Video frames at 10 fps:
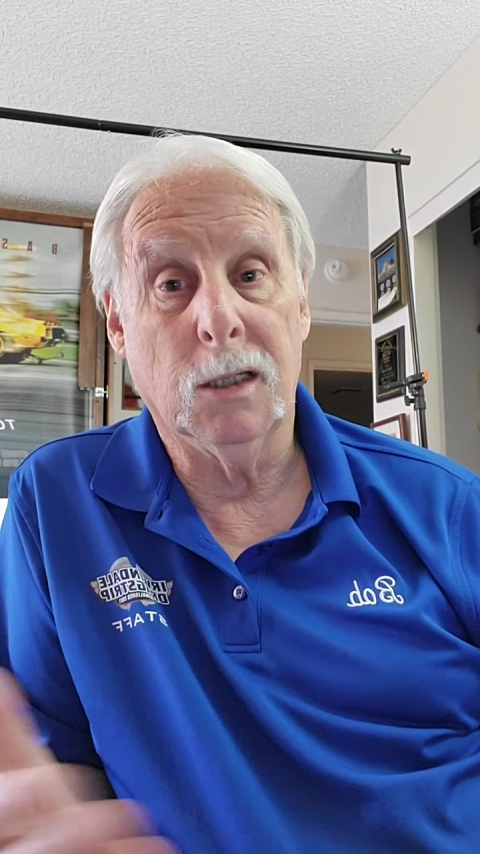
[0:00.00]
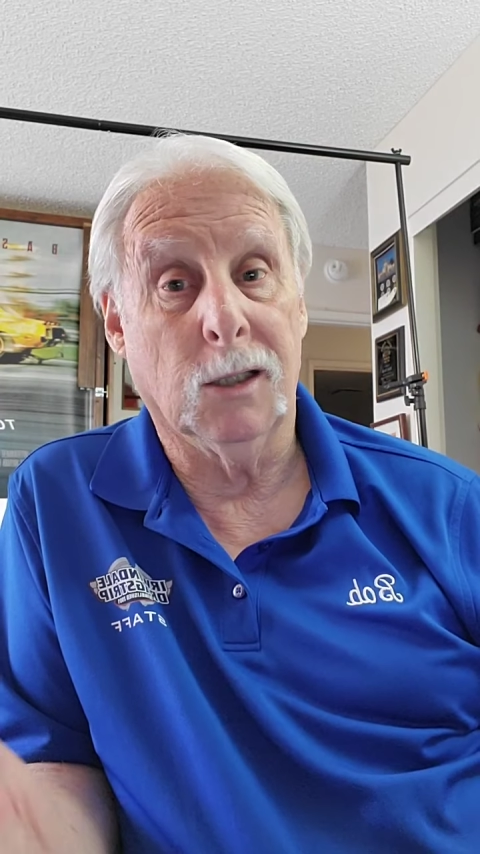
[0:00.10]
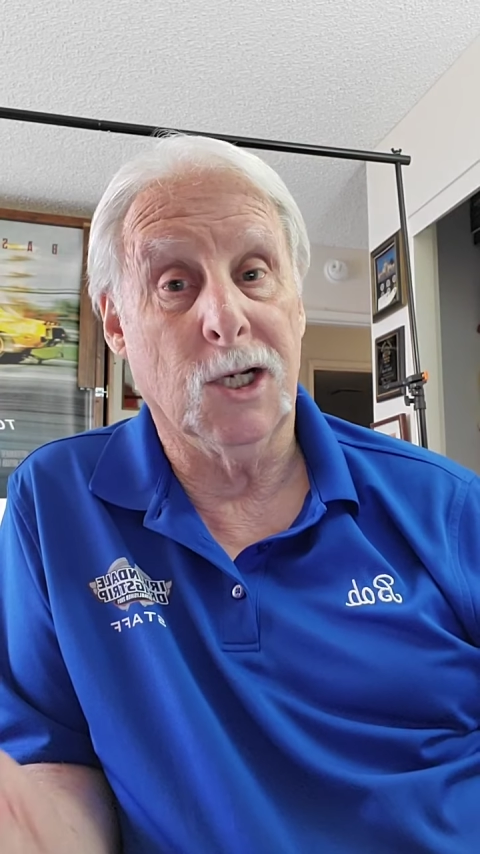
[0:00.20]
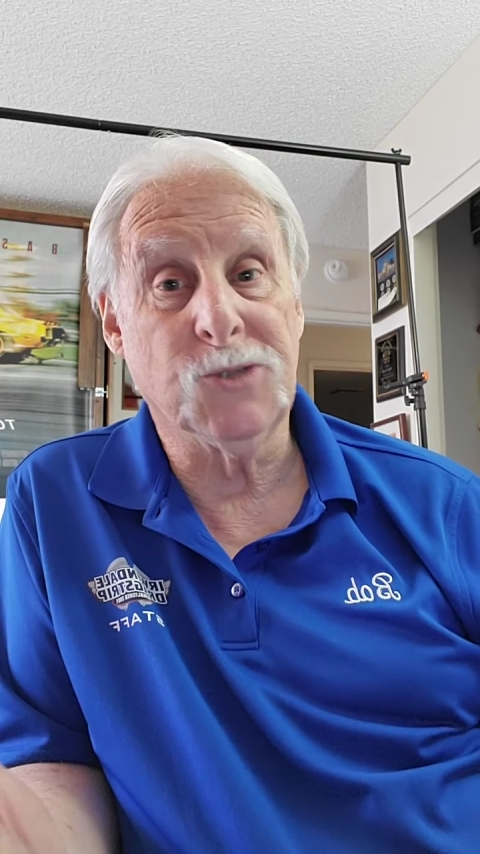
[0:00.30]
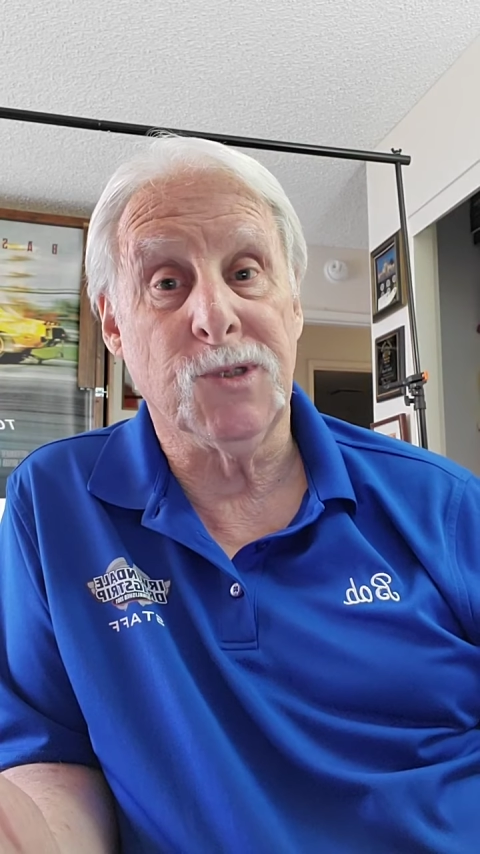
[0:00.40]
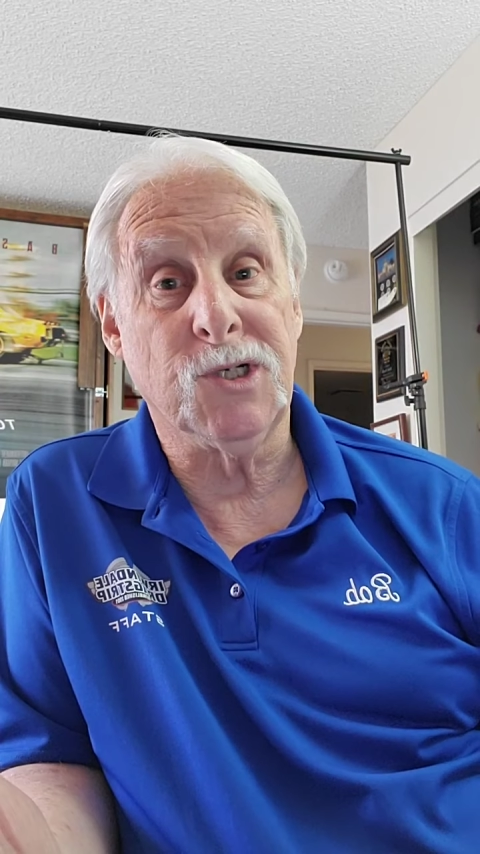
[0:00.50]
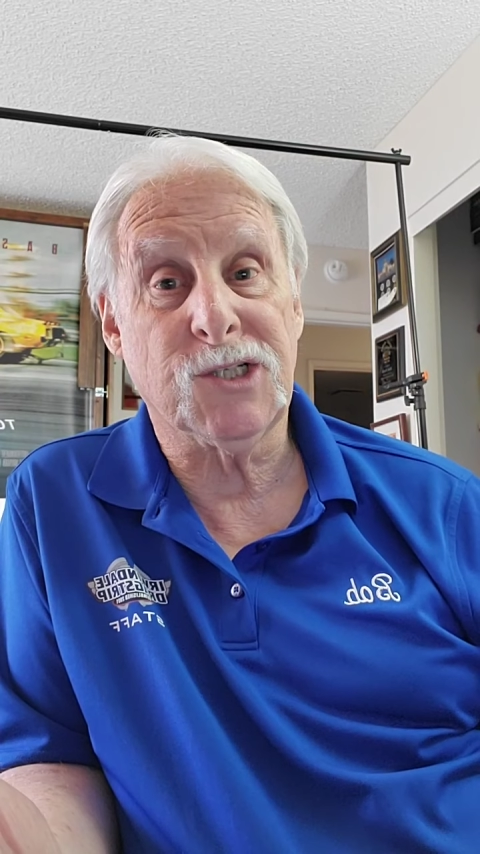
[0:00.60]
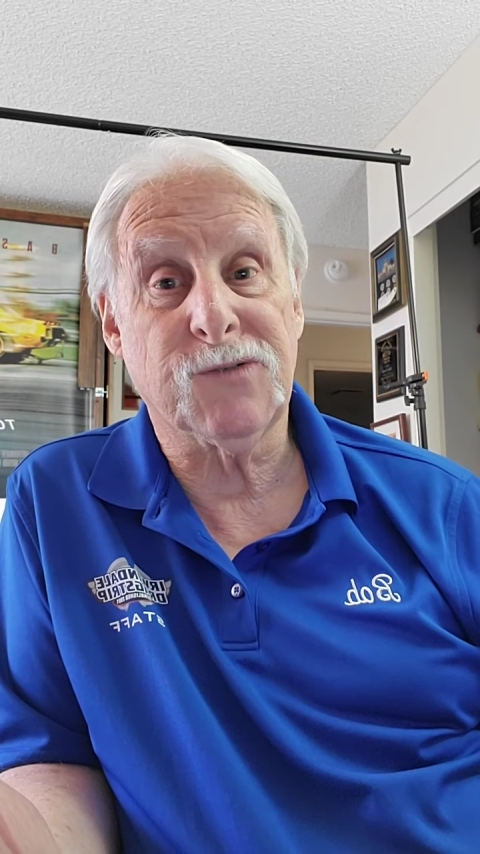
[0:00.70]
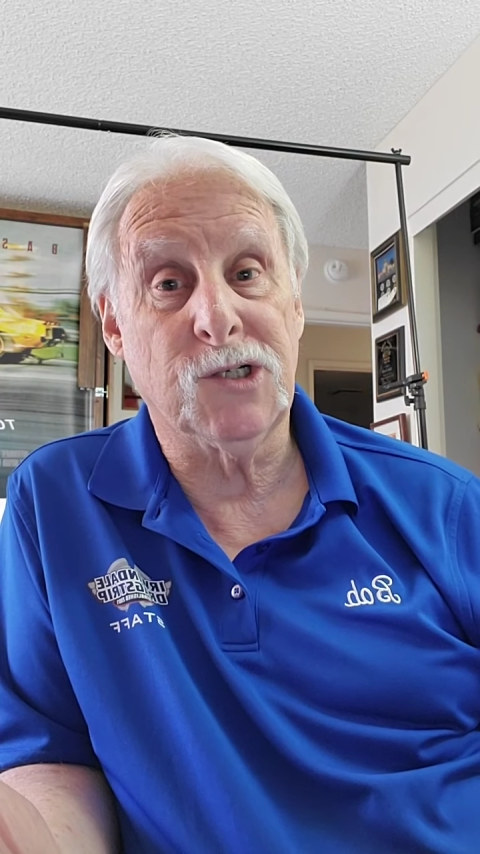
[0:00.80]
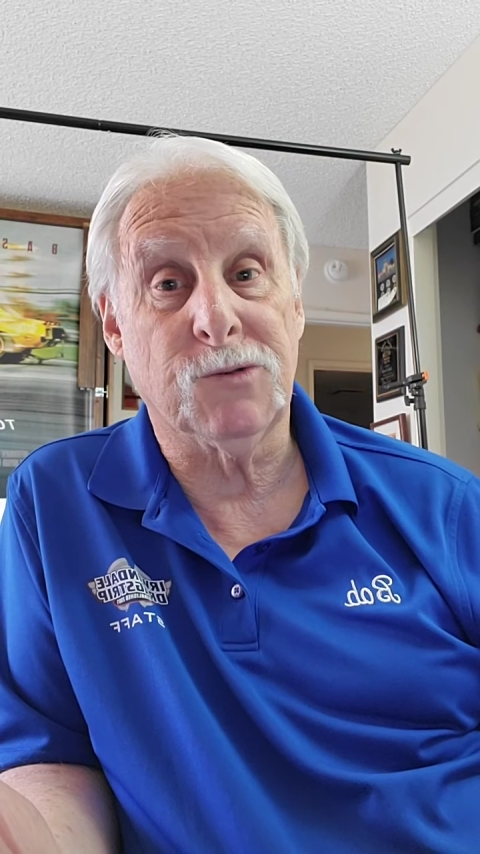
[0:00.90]
Her husband
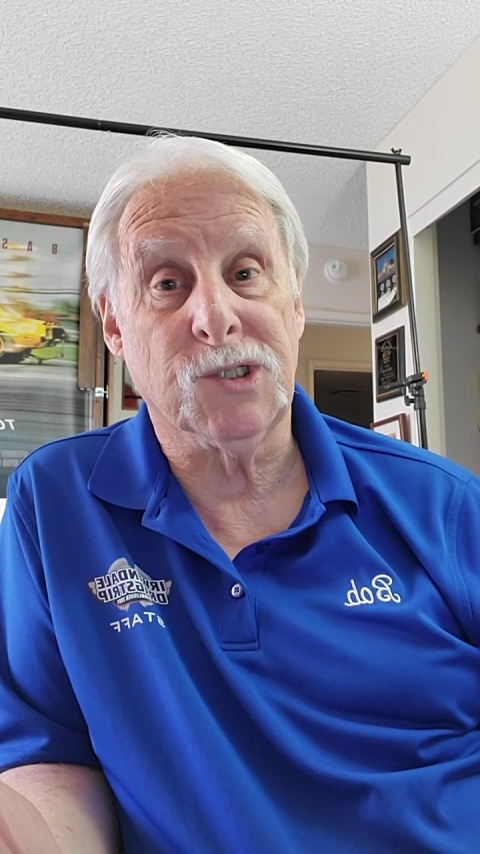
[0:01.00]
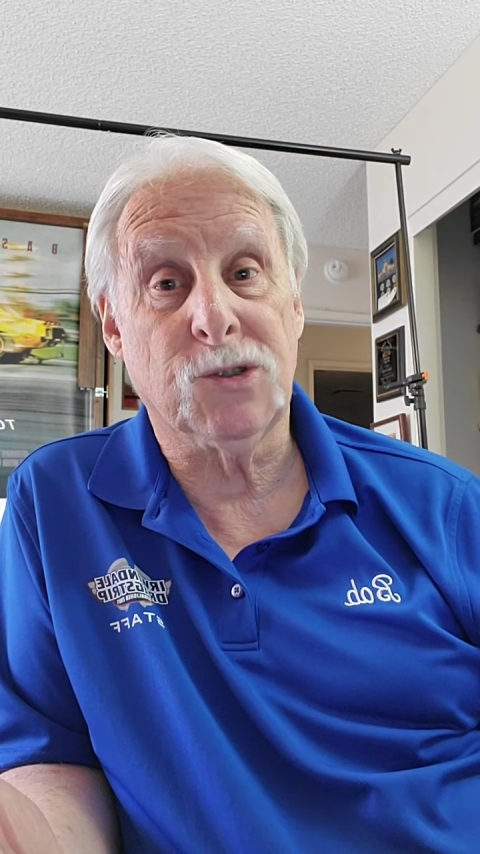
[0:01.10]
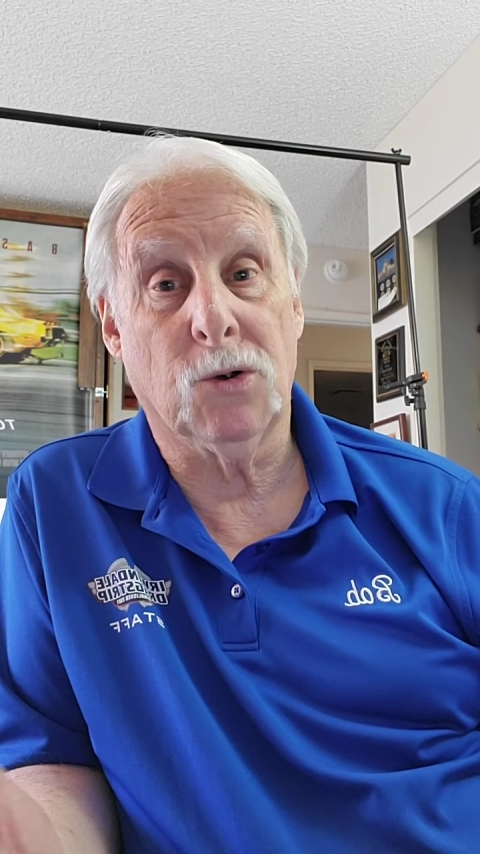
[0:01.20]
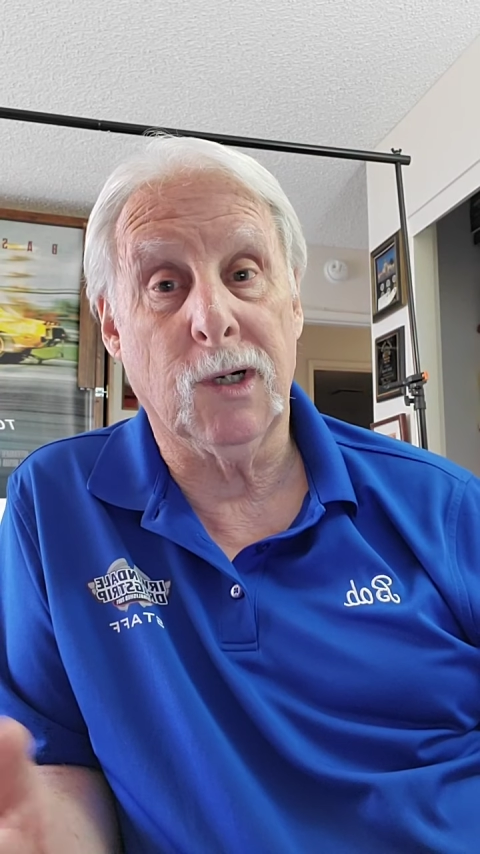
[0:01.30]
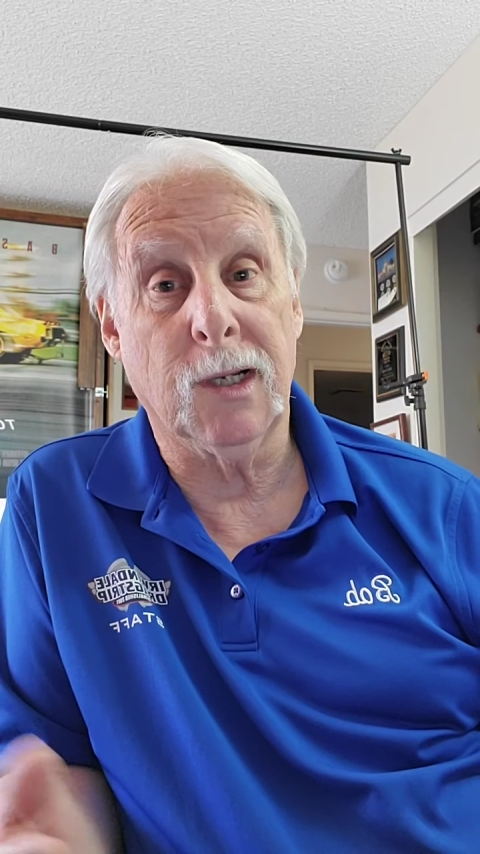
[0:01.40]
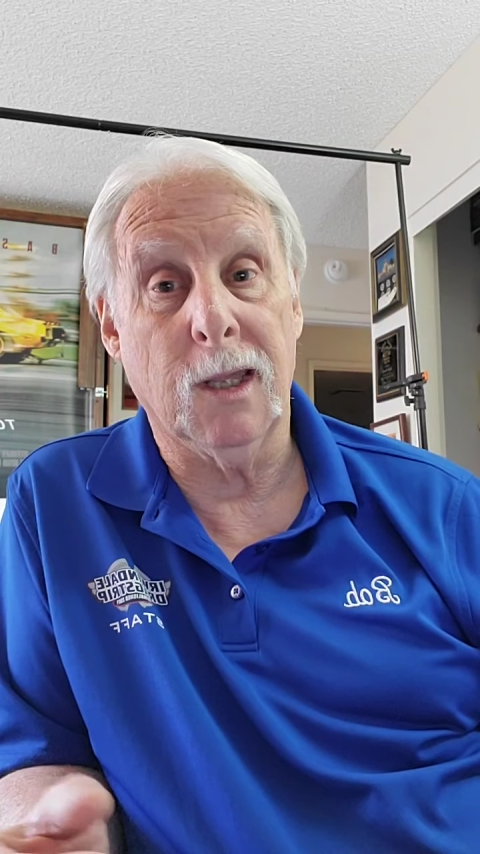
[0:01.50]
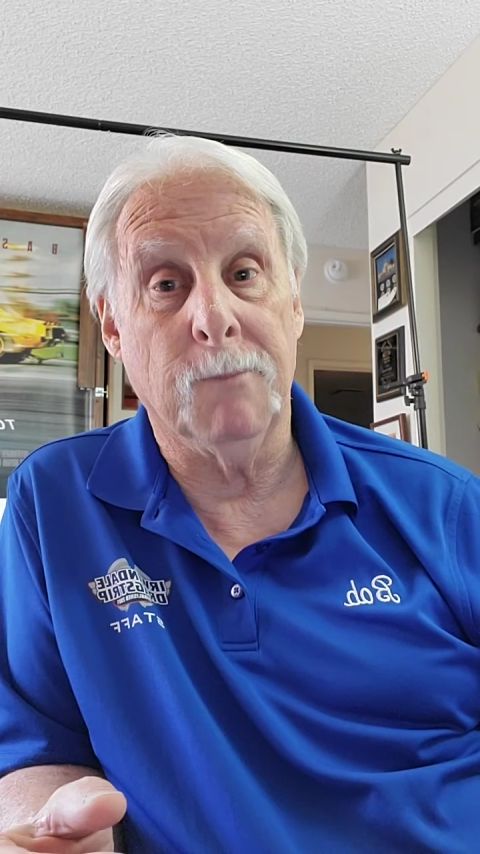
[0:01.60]
just finished restoring